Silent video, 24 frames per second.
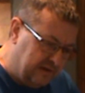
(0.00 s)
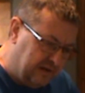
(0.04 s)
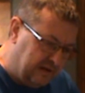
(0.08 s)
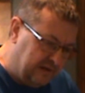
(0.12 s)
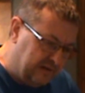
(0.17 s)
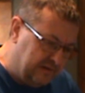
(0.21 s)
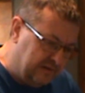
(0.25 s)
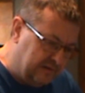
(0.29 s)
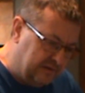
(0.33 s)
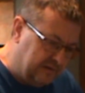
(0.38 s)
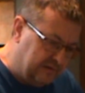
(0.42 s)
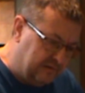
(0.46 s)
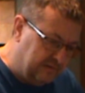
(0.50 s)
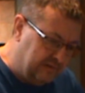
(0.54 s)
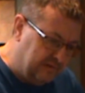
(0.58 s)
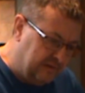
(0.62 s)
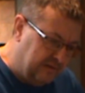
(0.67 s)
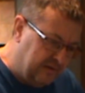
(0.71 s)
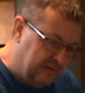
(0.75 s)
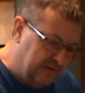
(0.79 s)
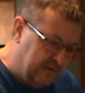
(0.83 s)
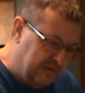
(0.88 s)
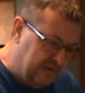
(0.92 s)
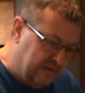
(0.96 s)
and
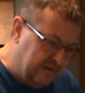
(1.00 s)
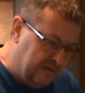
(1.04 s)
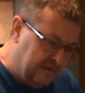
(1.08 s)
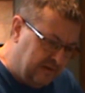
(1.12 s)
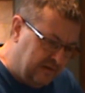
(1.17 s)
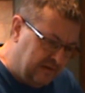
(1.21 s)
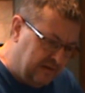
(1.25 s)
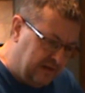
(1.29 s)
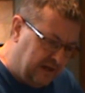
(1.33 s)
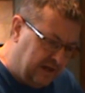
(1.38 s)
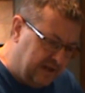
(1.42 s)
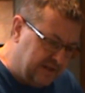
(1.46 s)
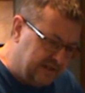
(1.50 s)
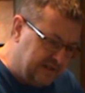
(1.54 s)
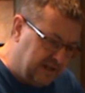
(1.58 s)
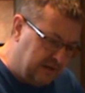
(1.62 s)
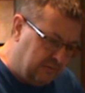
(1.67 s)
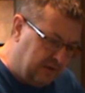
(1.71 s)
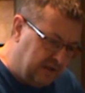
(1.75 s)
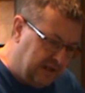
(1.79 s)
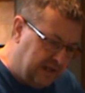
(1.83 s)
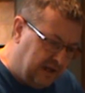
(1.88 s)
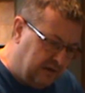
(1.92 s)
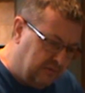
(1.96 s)
like I say,
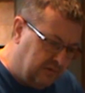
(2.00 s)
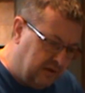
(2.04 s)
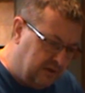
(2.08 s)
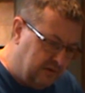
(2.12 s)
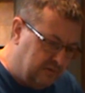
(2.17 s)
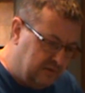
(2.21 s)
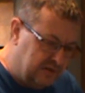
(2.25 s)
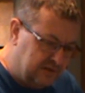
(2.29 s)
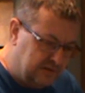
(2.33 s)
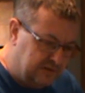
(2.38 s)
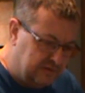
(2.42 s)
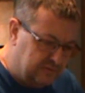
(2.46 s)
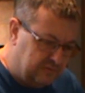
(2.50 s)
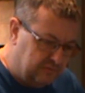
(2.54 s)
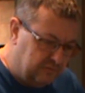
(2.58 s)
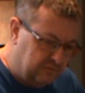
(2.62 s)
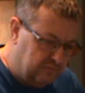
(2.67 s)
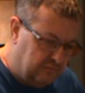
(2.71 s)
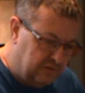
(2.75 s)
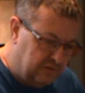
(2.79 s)
when Lowry was